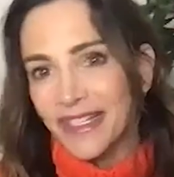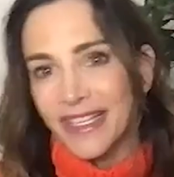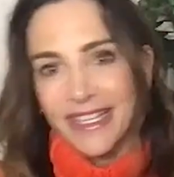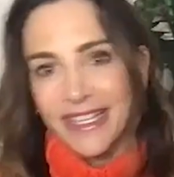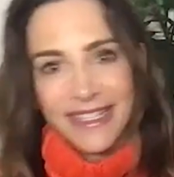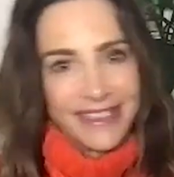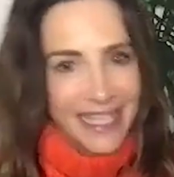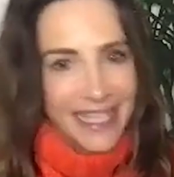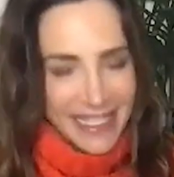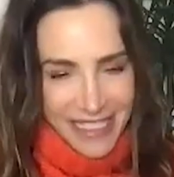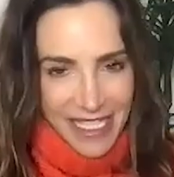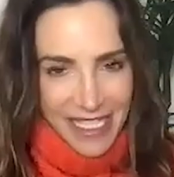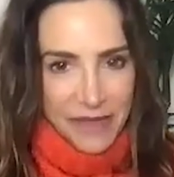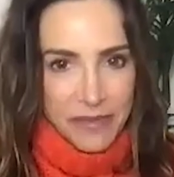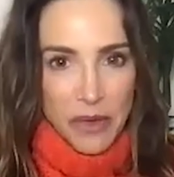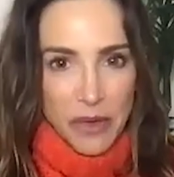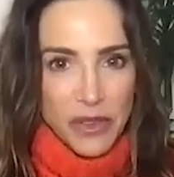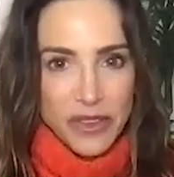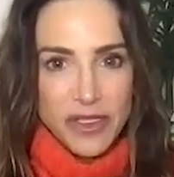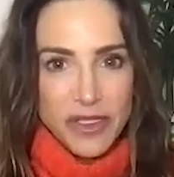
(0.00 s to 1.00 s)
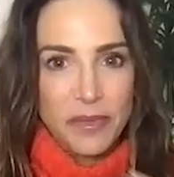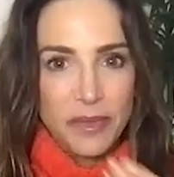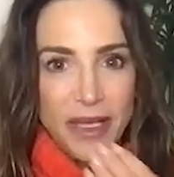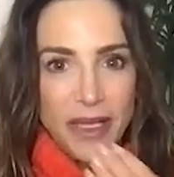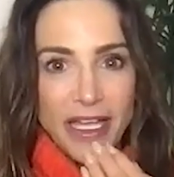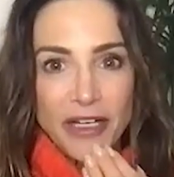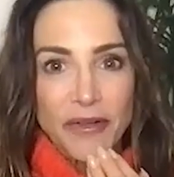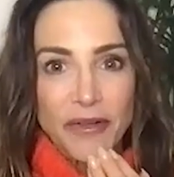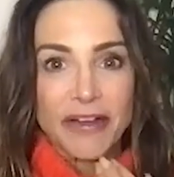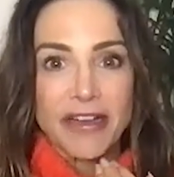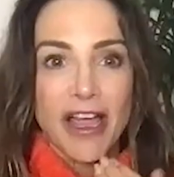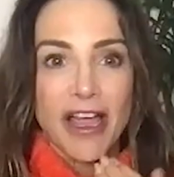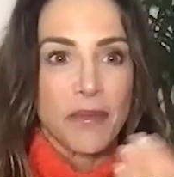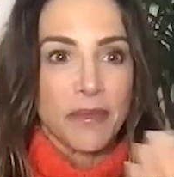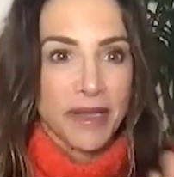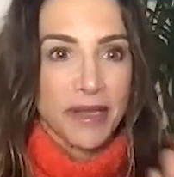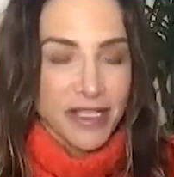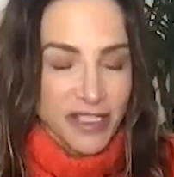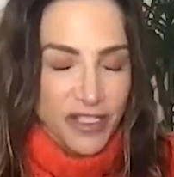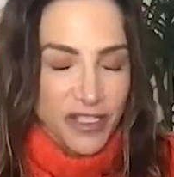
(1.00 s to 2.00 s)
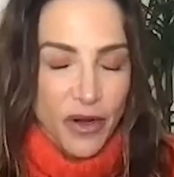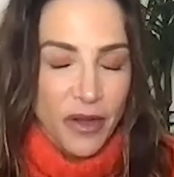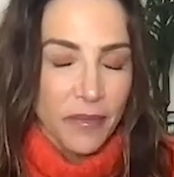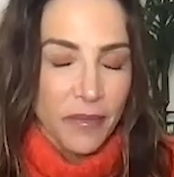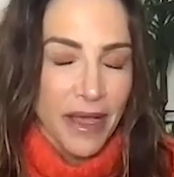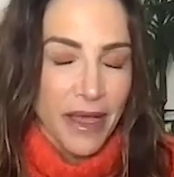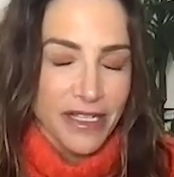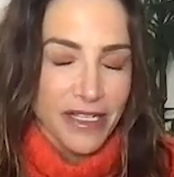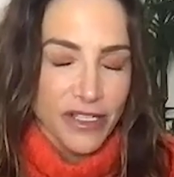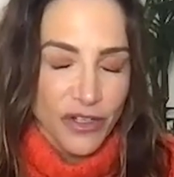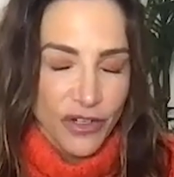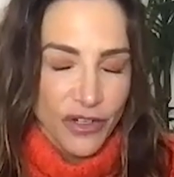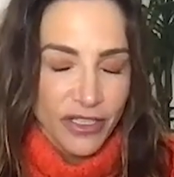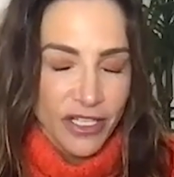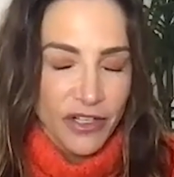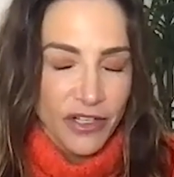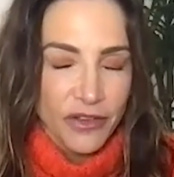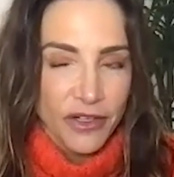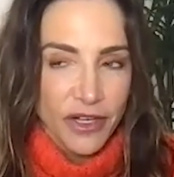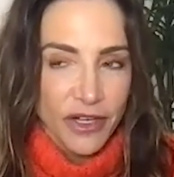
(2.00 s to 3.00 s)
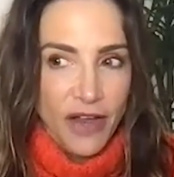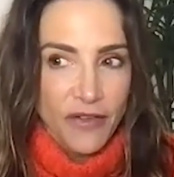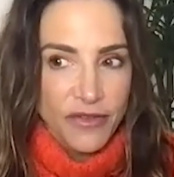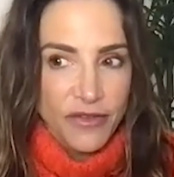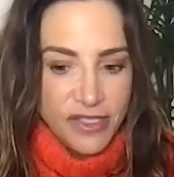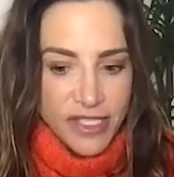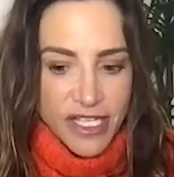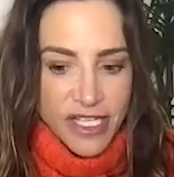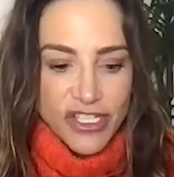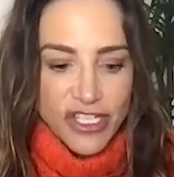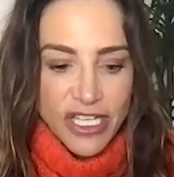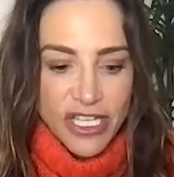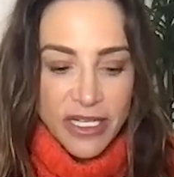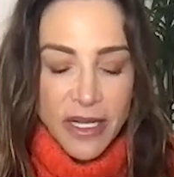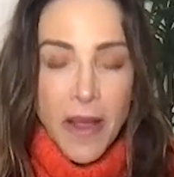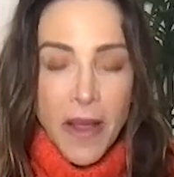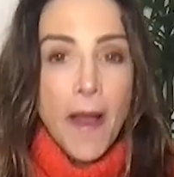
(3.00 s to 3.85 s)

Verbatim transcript: That's like most the planet right now, because going back to earlier in the conversation,